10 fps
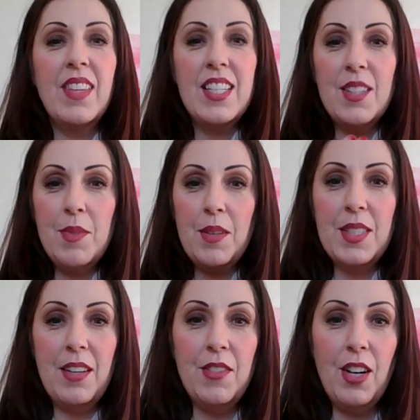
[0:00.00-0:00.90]
Sometimes
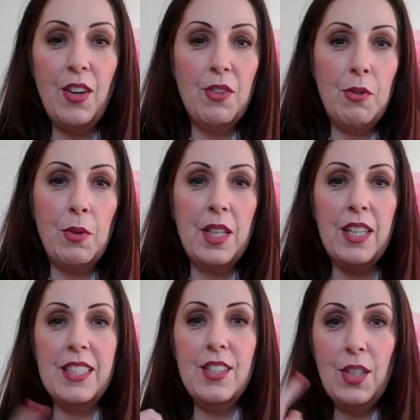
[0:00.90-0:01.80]
I have a lot of throat
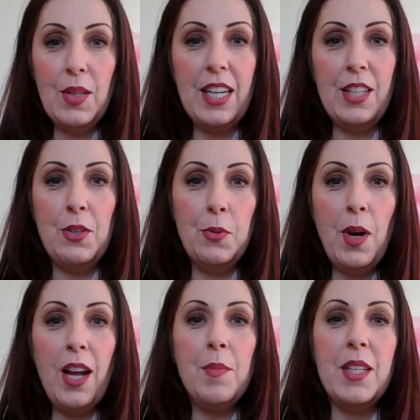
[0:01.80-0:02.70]
clearing to do, and I know
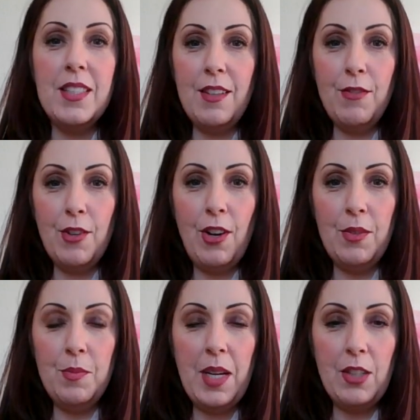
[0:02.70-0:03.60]
why, because I've
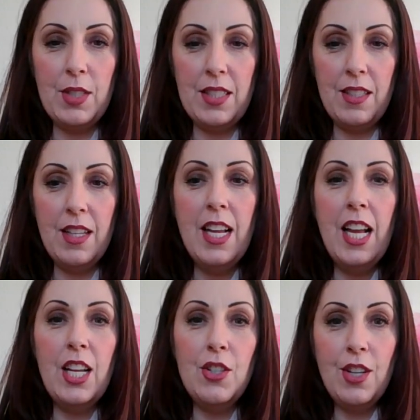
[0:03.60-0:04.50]
forgotten my crystal.
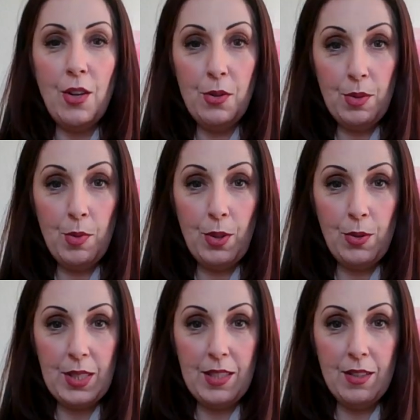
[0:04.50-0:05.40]
I usually hold a blue
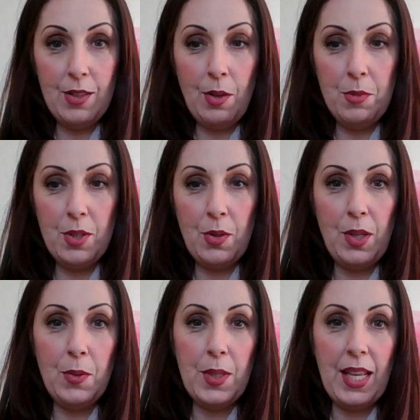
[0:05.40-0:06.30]
crystal, so I'm just
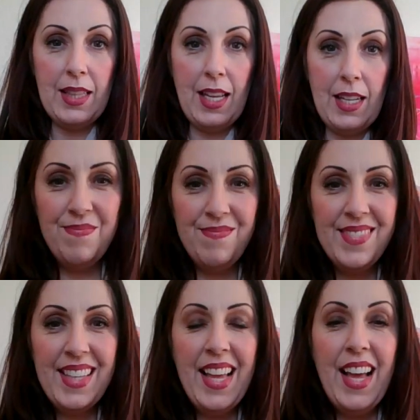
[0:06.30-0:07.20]
going to go and get that.
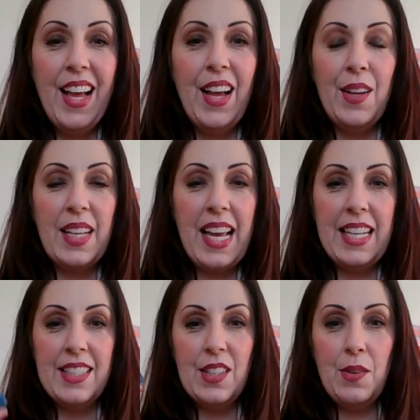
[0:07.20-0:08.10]

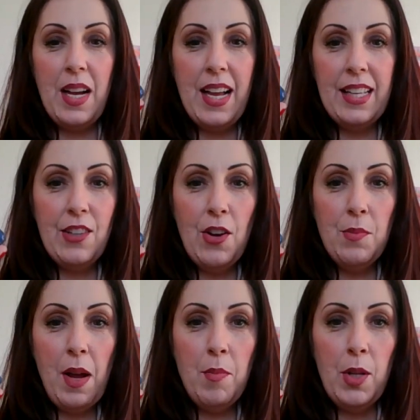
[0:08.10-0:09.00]
Okay, so I got
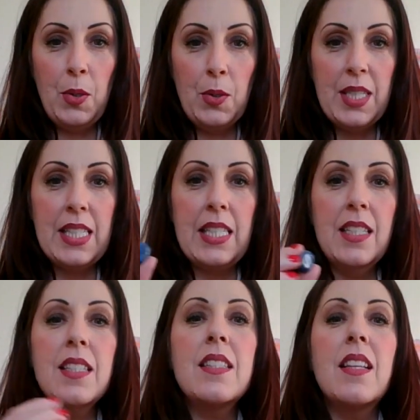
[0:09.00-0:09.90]
my blue
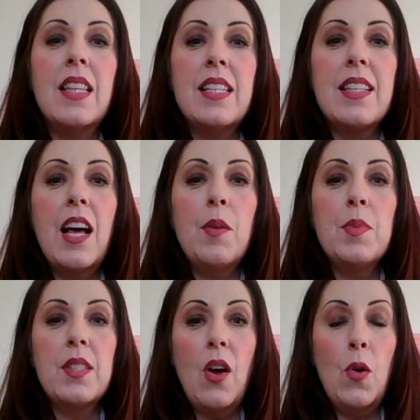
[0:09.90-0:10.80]
crystal, so this
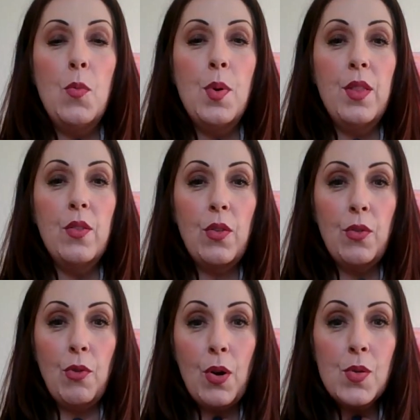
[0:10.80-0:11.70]
helps open the
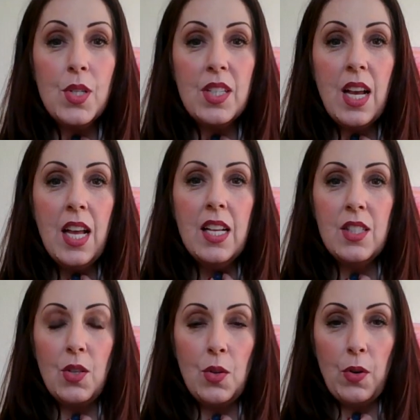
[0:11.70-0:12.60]
throat
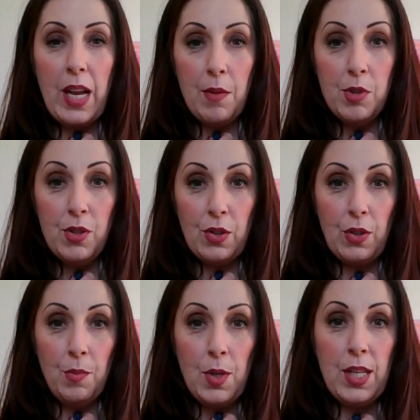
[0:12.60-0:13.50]
so you're able to
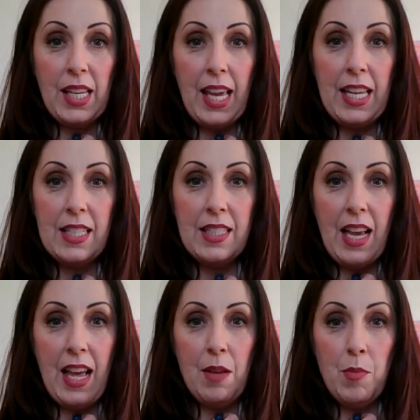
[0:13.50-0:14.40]
communicate
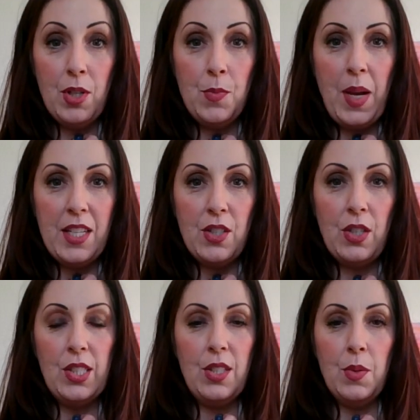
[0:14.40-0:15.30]
much
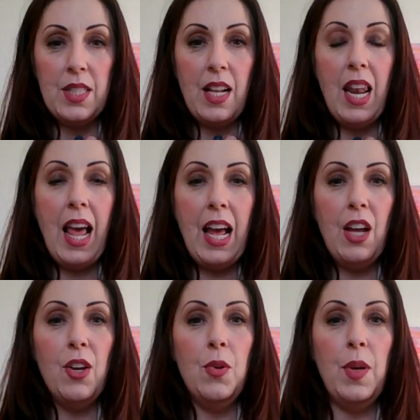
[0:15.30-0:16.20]
better. So it's
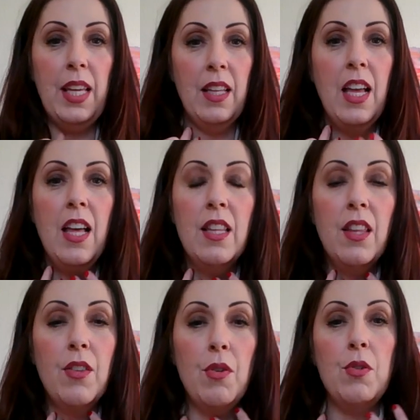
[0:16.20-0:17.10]
allowing the
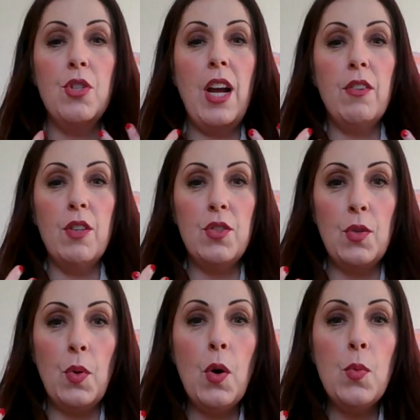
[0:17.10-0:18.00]
throat chakra
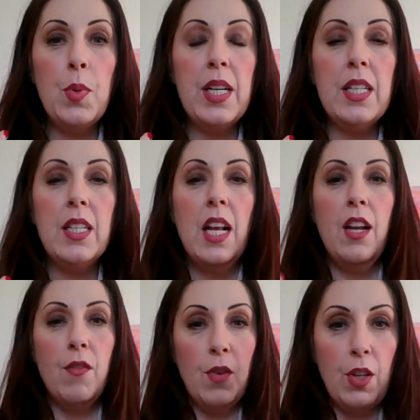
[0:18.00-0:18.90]
to open
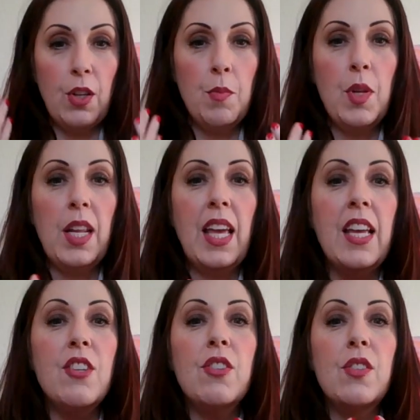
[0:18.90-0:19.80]
for the
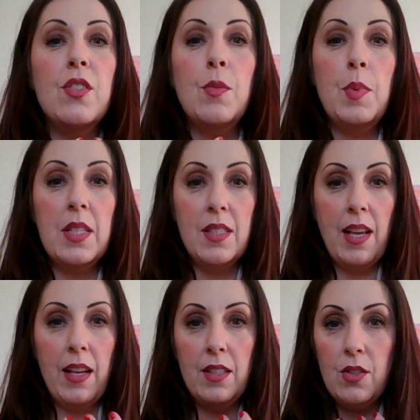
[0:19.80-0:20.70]
communication to be
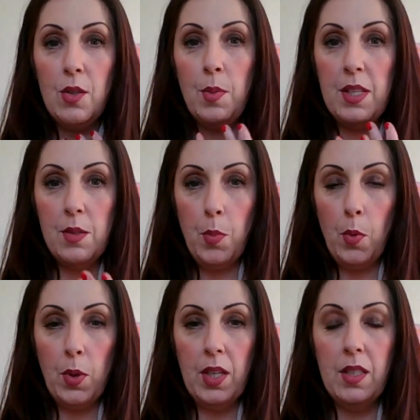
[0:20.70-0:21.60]
said, to be
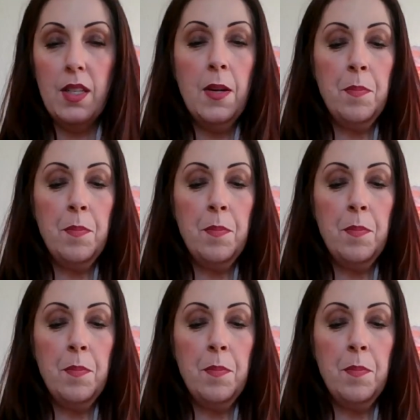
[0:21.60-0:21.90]
spoken.